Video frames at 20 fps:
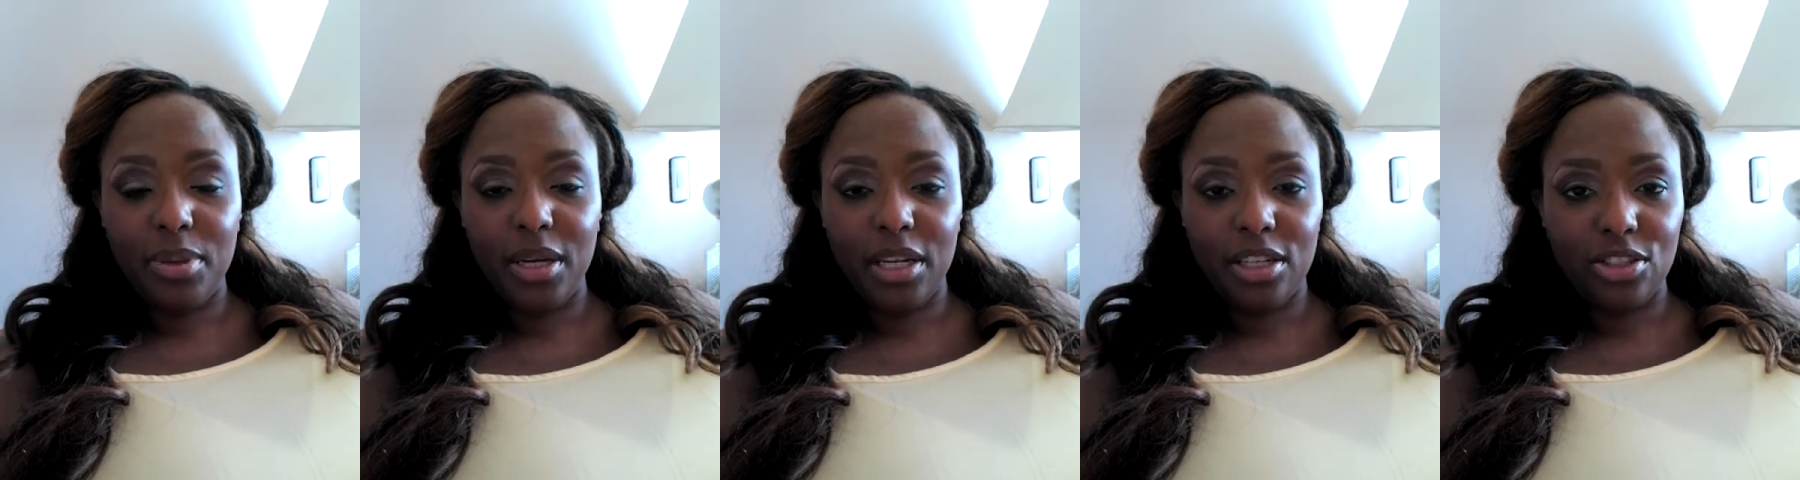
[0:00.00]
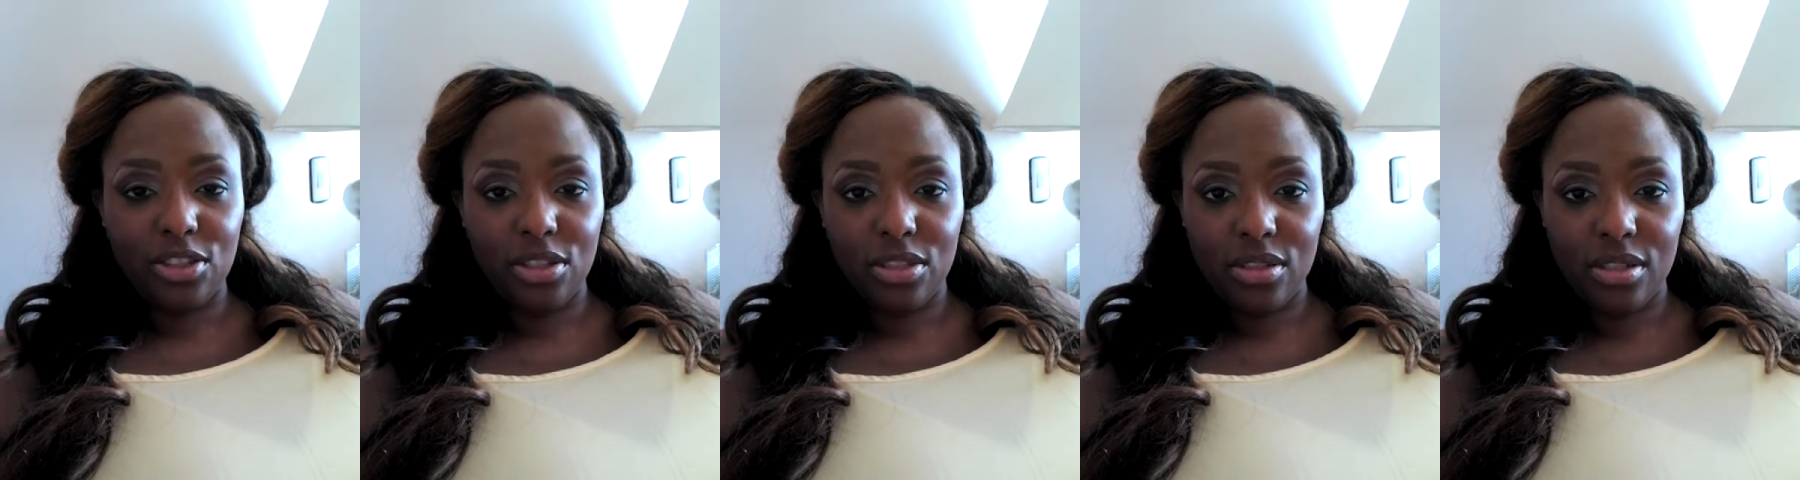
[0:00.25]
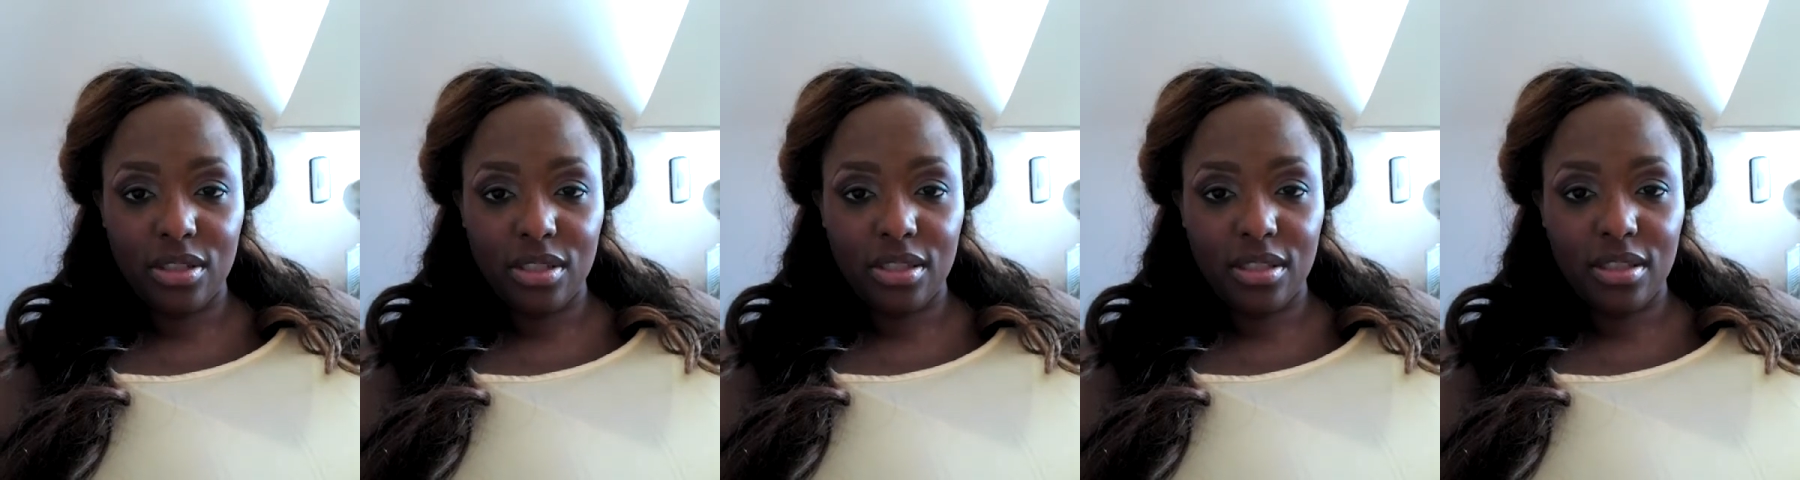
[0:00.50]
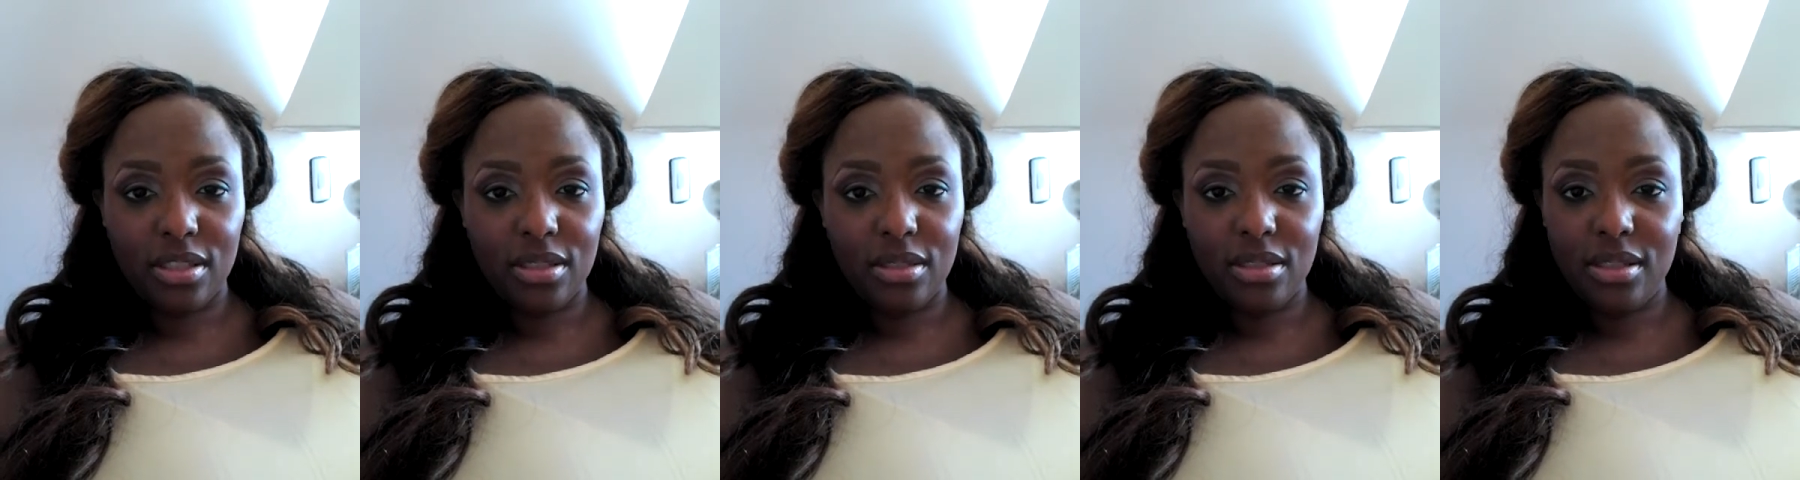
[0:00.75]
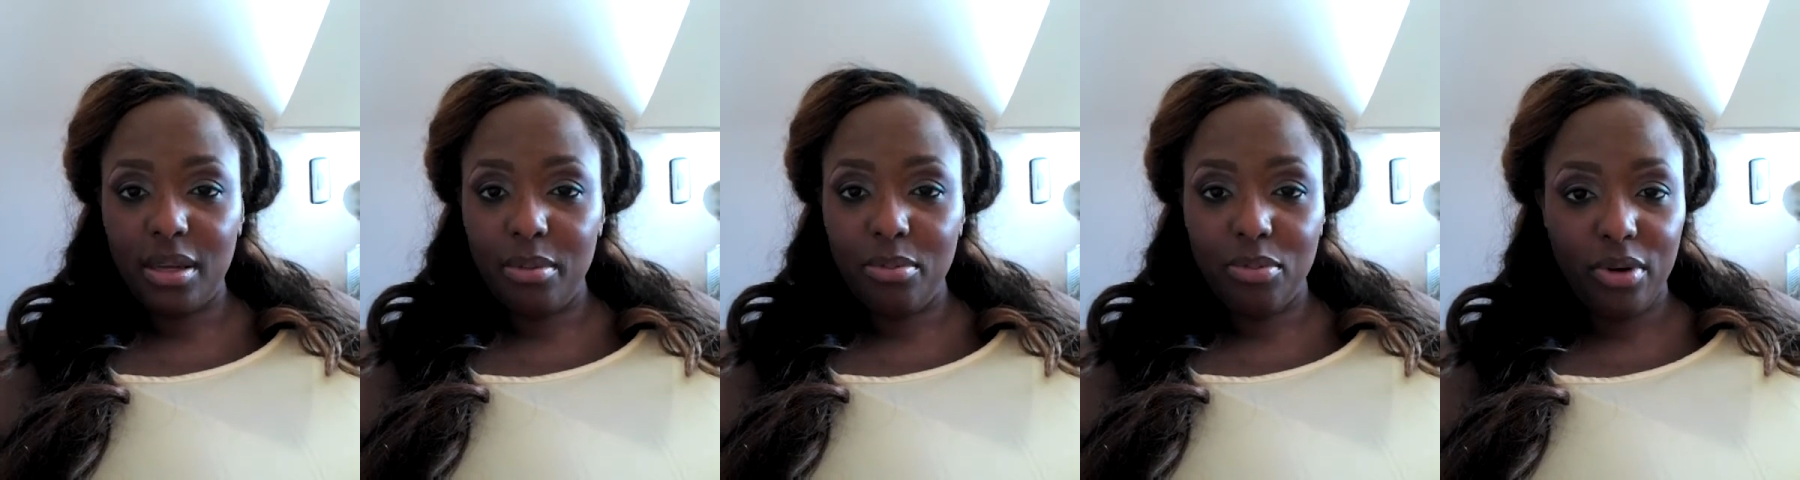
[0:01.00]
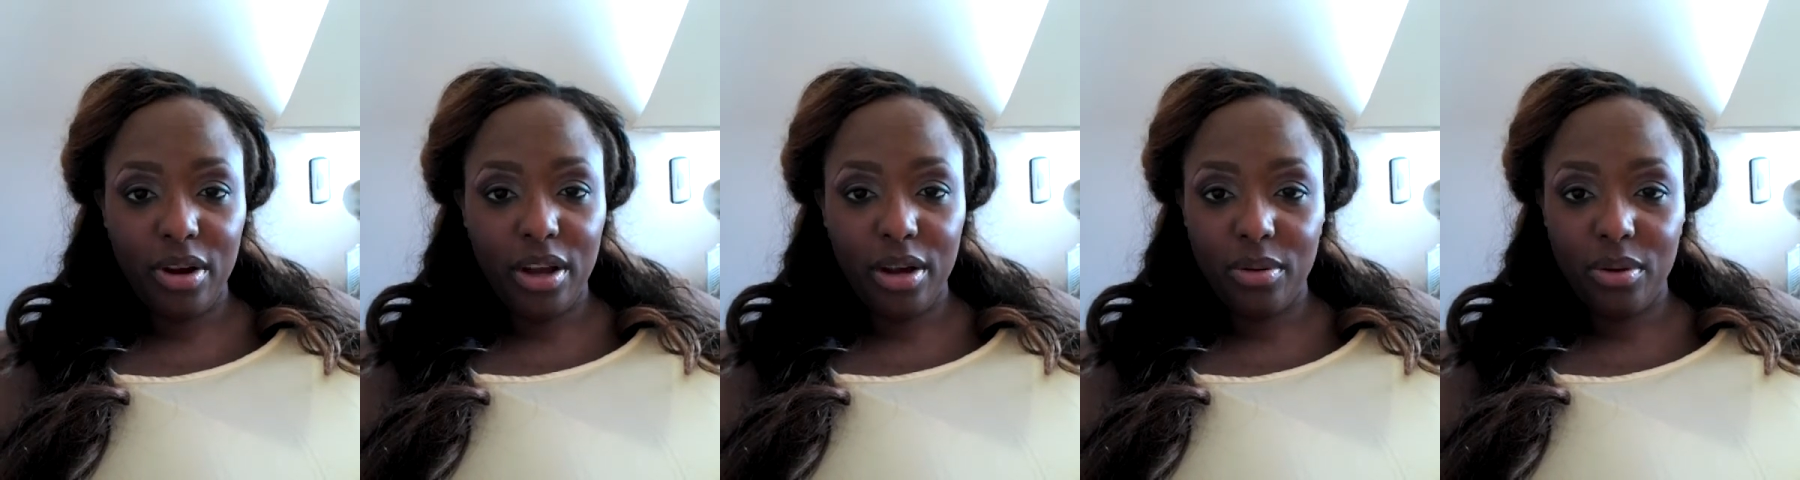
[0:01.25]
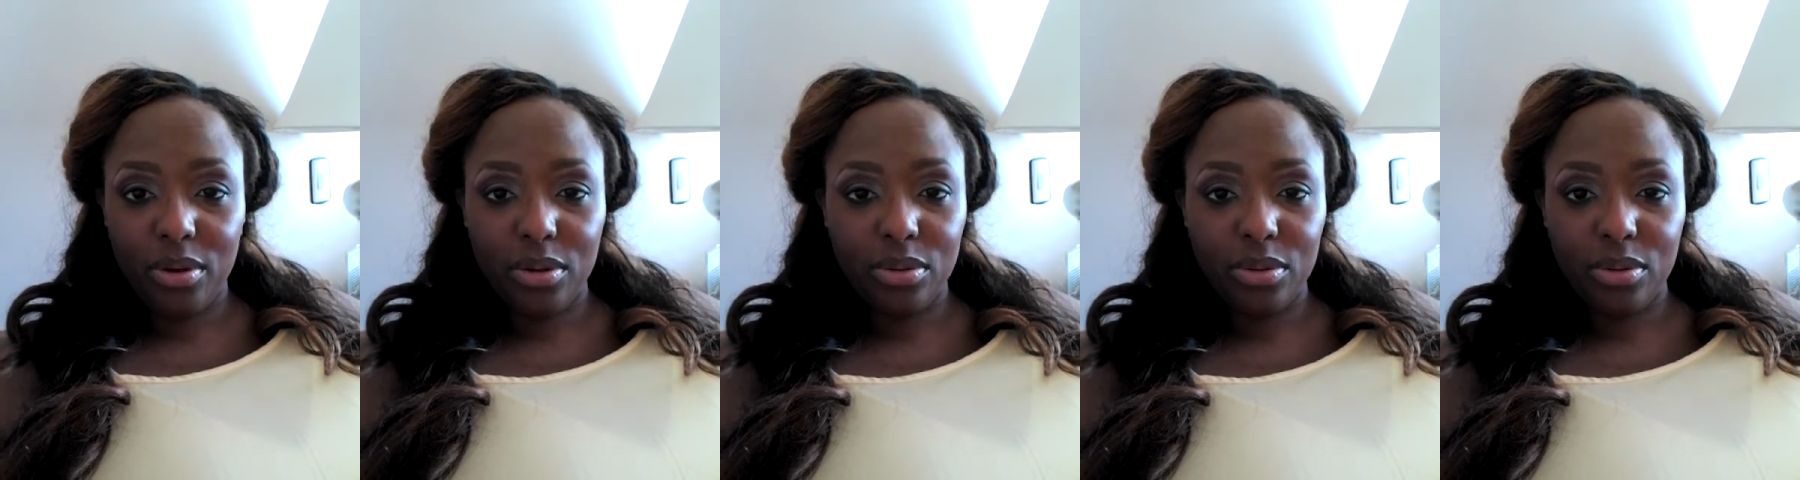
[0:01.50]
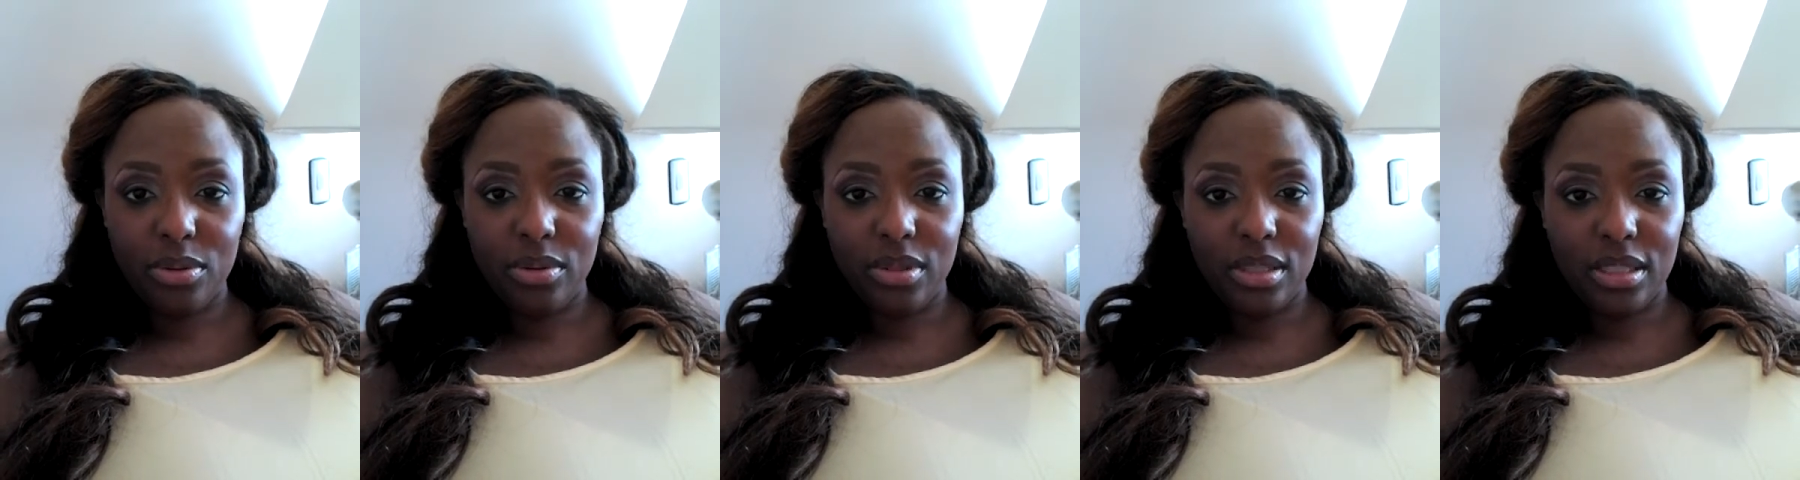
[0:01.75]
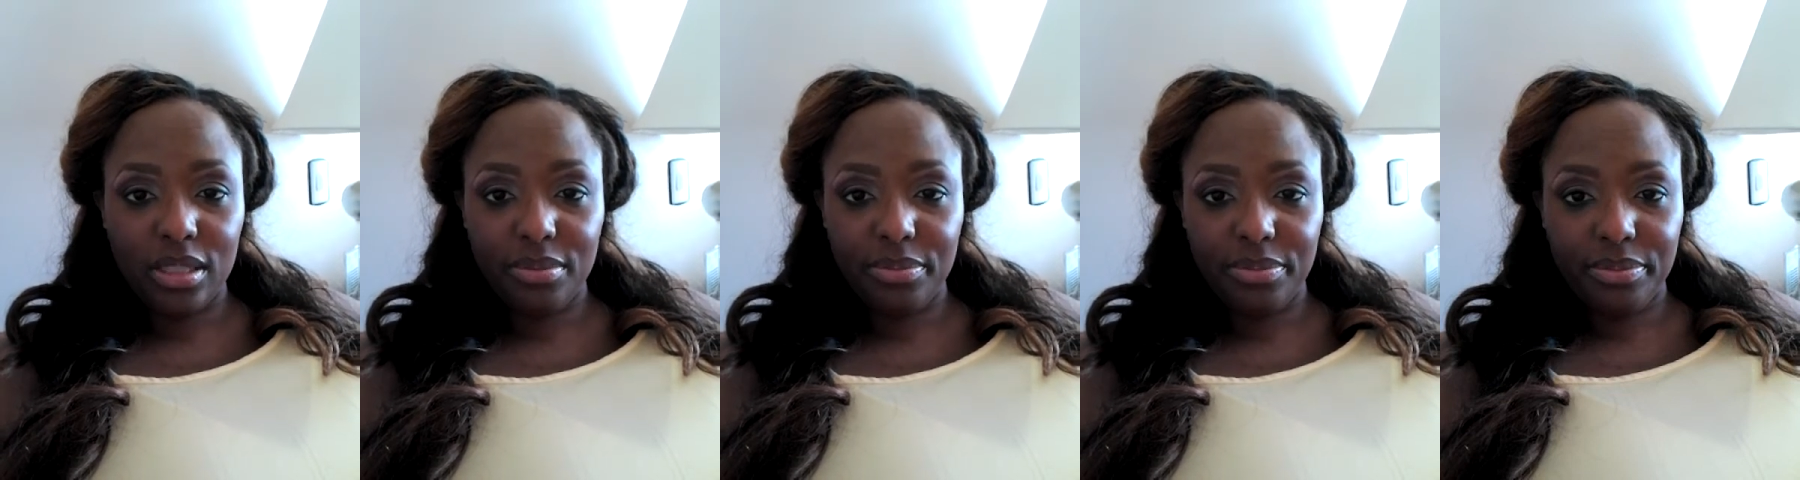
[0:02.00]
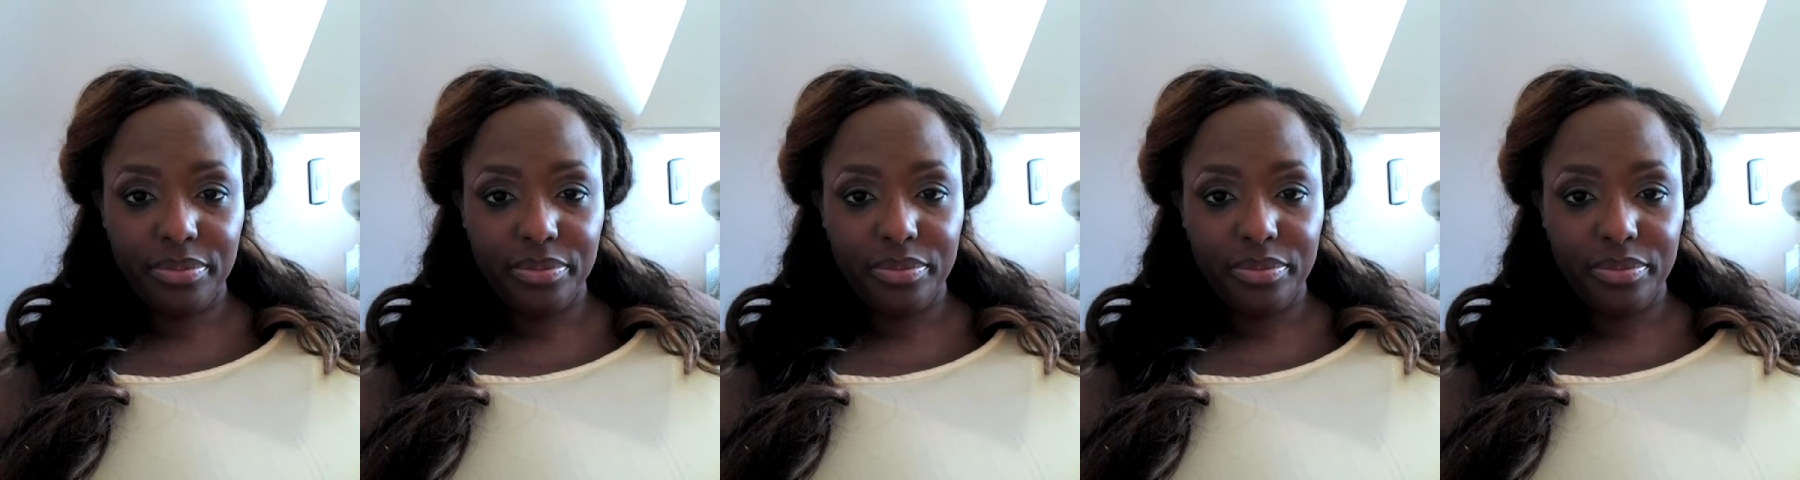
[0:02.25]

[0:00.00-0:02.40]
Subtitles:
pictures and sombreros and